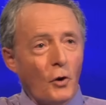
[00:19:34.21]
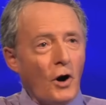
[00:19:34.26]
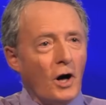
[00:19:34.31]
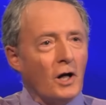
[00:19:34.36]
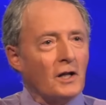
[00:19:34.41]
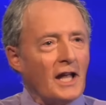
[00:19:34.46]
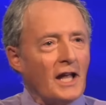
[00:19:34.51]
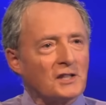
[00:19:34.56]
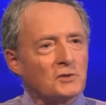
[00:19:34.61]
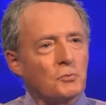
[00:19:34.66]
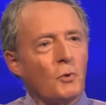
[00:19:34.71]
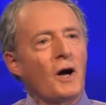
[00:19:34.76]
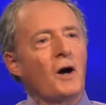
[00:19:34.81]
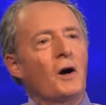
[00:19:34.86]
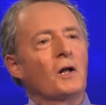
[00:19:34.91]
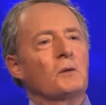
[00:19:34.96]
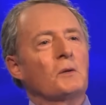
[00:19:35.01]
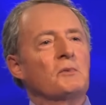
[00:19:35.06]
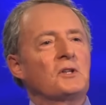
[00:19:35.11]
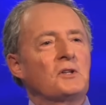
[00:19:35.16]
that's why all
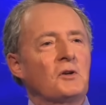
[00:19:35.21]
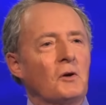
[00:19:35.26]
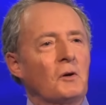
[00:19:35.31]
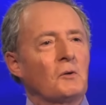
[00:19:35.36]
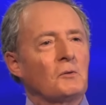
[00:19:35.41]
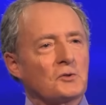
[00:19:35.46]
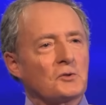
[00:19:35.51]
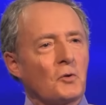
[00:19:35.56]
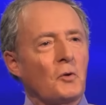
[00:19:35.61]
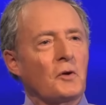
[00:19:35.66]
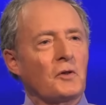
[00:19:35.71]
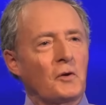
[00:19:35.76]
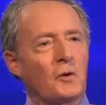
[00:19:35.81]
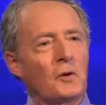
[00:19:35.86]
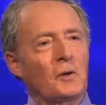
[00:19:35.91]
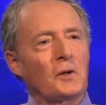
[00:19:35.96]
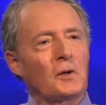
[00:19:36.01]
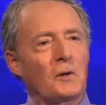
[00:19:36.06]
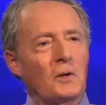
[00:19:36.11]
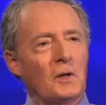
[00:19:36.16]
the material is going through
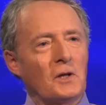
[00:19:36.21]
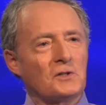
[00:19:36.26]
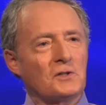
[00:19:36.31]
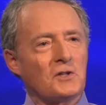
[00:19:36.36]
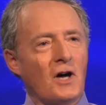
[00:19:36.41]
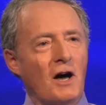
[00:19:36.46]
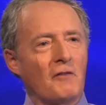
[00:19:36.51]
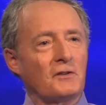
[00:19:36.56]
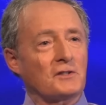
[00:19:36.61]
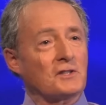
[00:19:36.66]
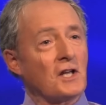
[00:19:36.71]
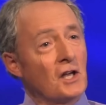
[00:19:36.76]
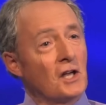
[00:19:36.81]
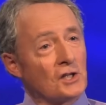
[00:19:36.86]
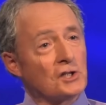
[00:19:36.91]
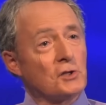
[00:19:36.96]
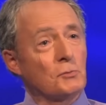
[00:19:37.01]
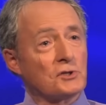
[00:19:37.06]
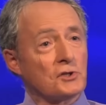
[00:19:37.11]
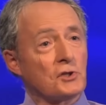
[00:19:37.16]
Hillary Clinton's office.
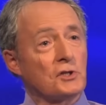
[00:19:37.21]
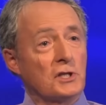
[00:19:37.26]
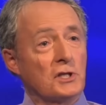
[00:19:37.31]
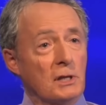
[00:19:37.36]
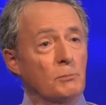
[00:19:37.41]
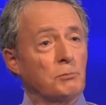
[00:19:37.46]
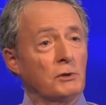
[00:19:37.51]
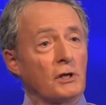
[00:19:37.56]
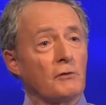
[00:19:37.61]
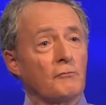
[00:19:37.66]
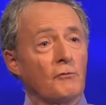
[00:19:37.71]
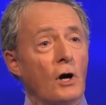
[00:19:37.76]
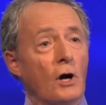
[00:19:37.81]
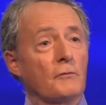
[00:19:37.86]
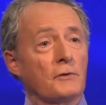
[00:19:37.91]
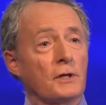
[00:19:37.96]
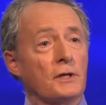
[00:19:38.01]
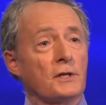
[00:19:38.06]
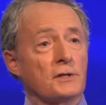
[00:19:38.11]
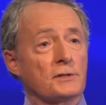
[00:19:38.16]
She was deeply involved
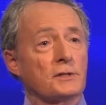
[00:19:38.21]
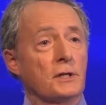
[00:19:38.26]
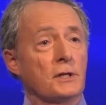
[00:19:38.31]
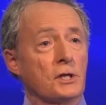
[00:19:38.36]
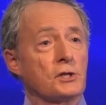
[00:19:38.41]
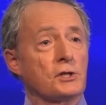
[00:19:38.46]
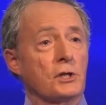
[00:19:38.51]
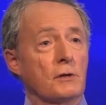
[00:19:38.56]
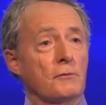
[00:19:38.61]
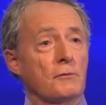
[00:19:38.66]
in this initiative.